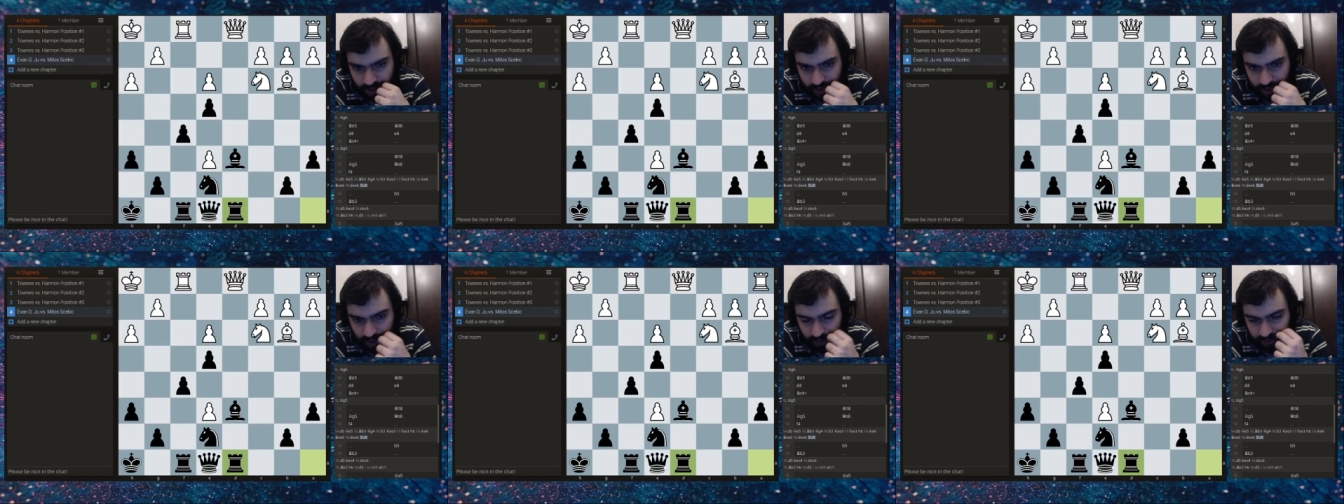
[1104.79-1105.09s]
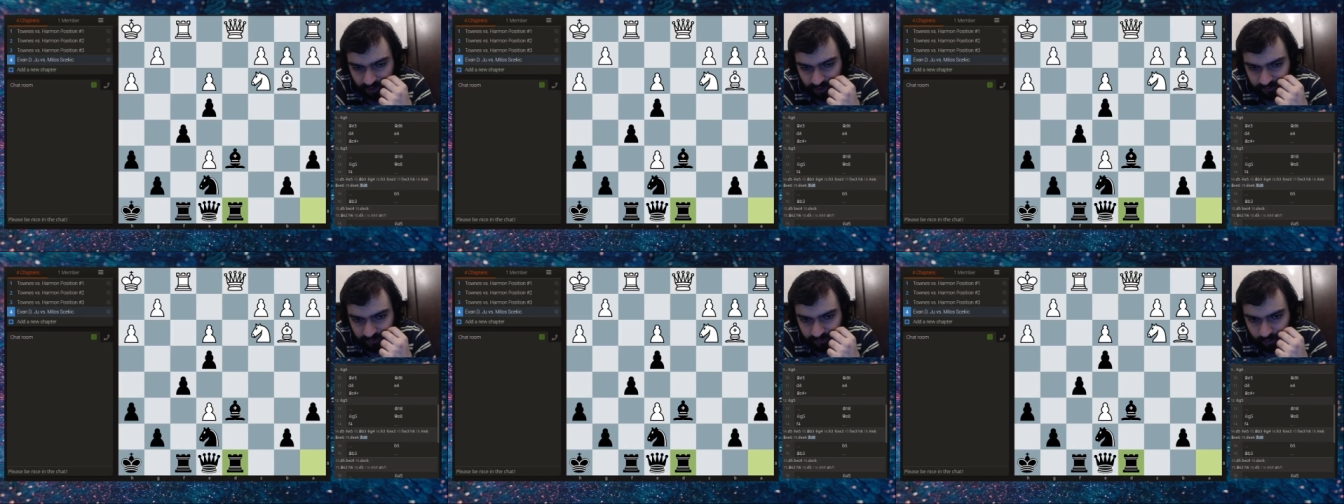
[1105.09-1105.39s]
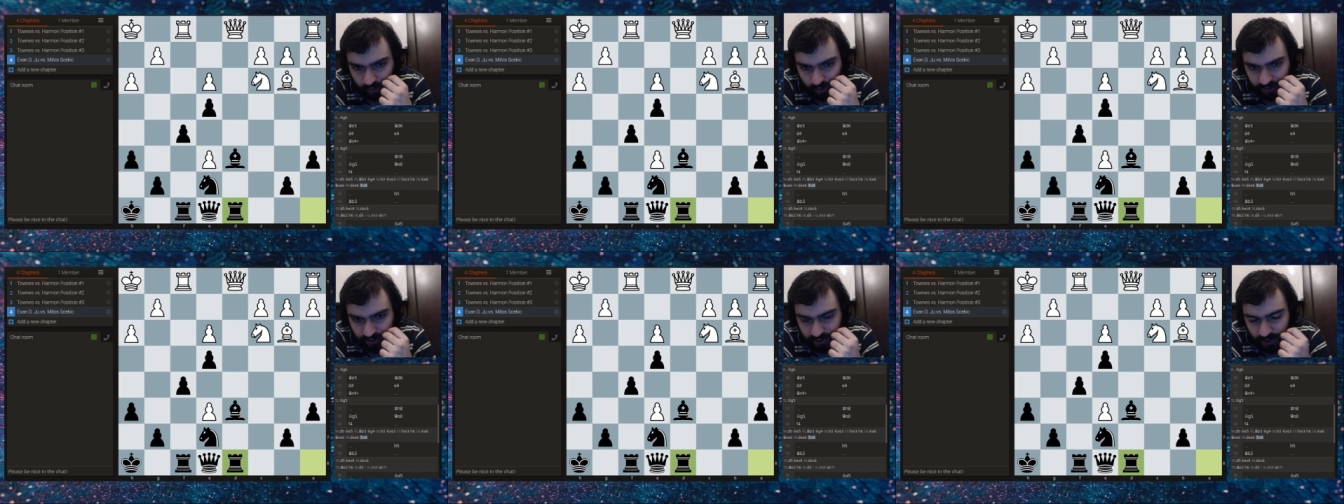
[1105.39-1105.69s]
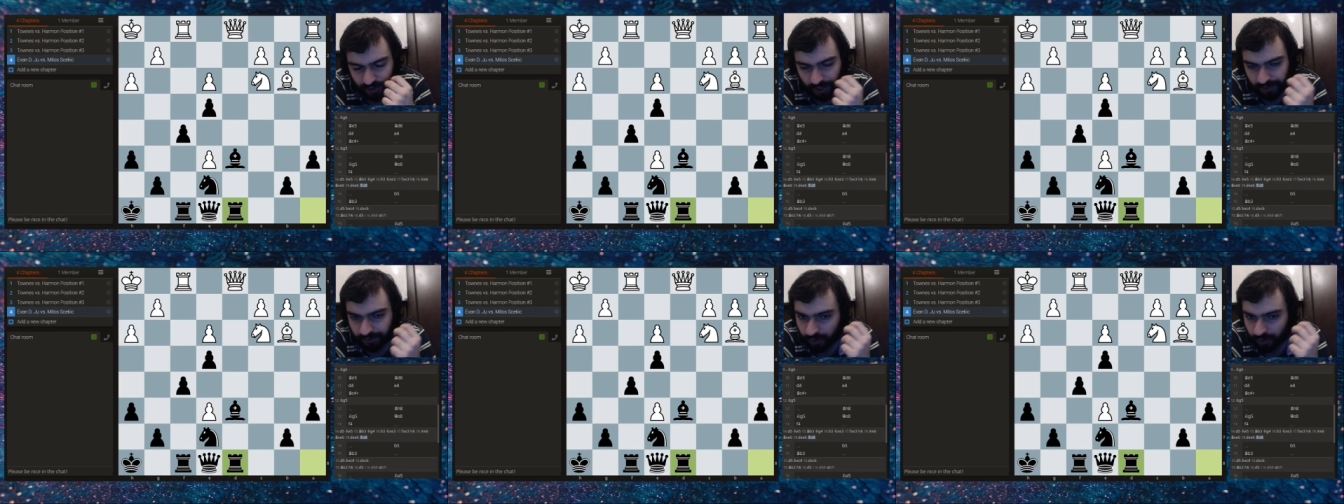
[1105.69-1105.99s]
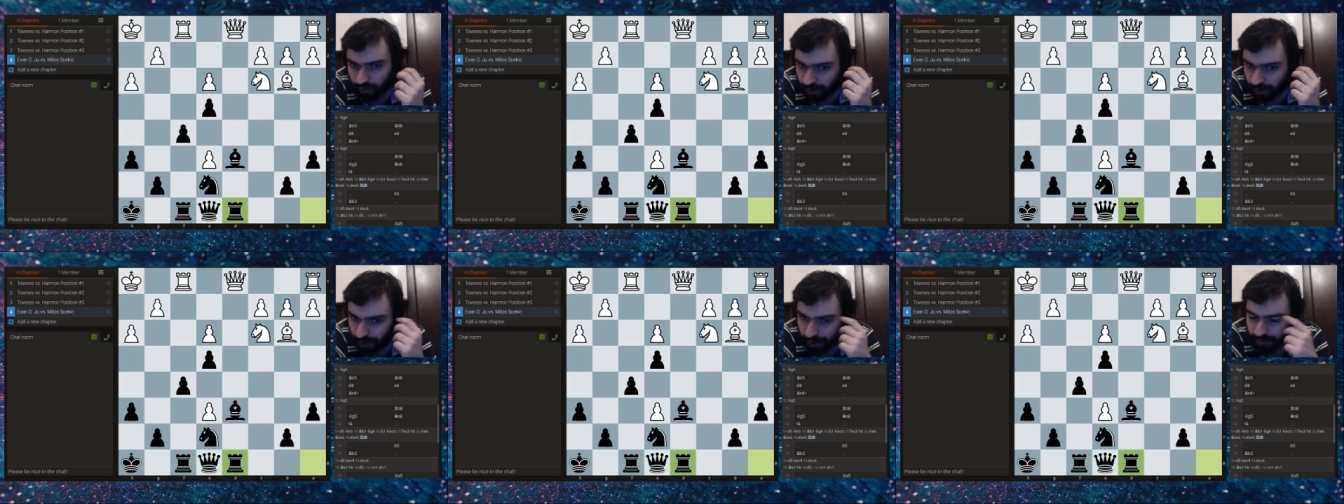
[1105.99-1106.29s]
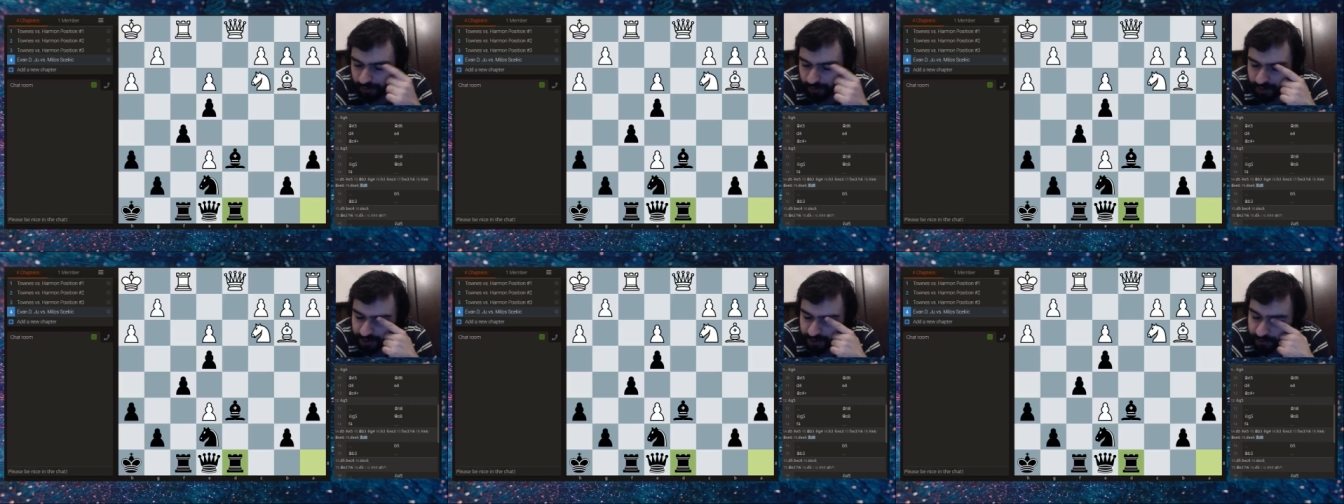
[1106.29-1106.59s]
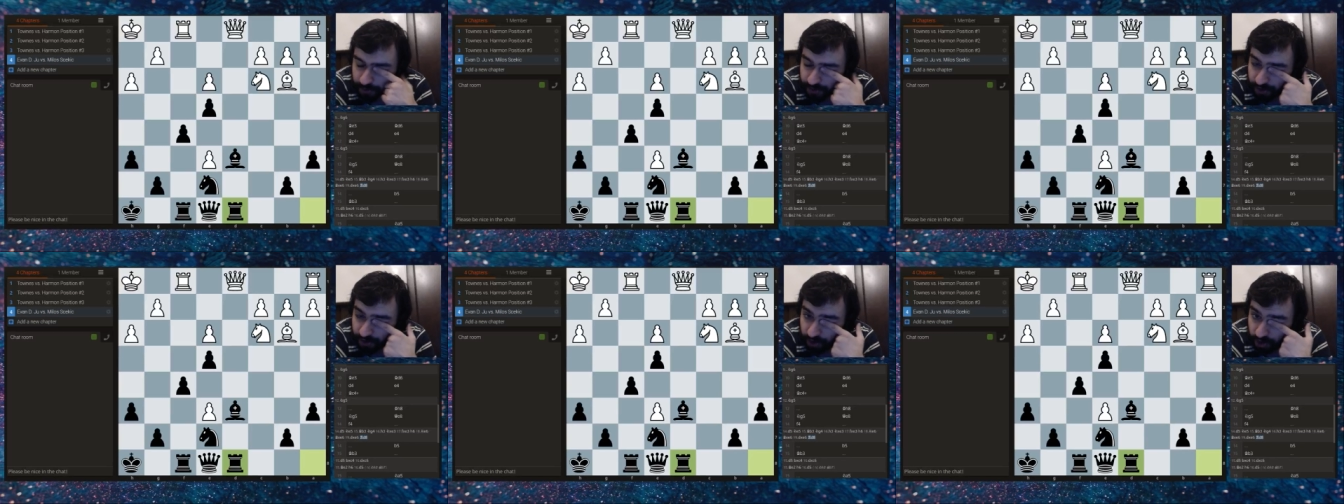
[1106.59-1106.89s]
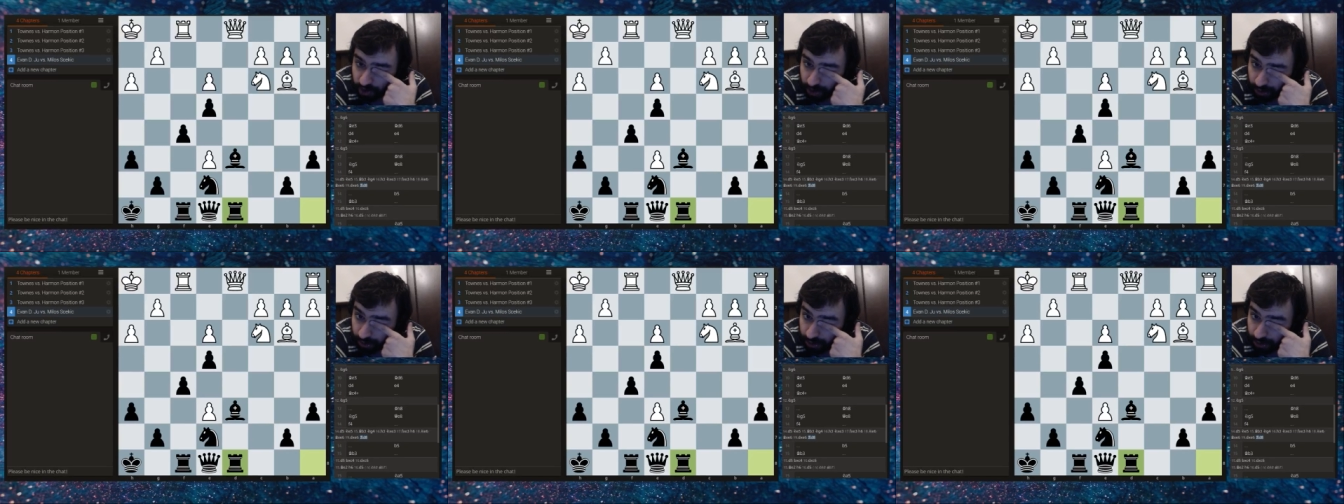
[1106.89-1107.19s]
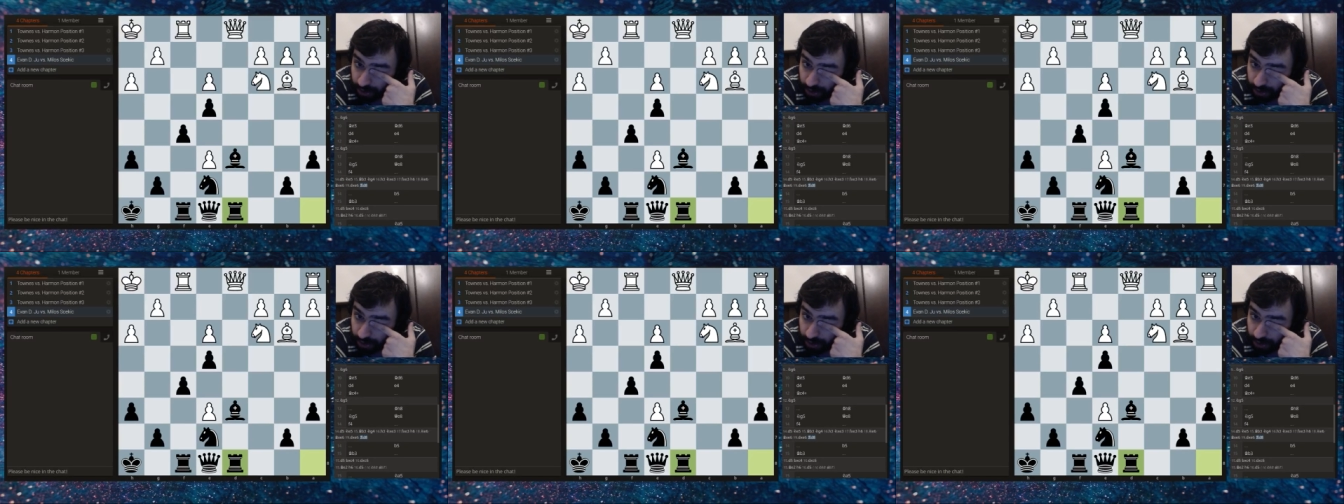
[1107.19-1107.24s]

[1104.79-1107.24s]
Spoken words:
And after rook d8, okay, this position,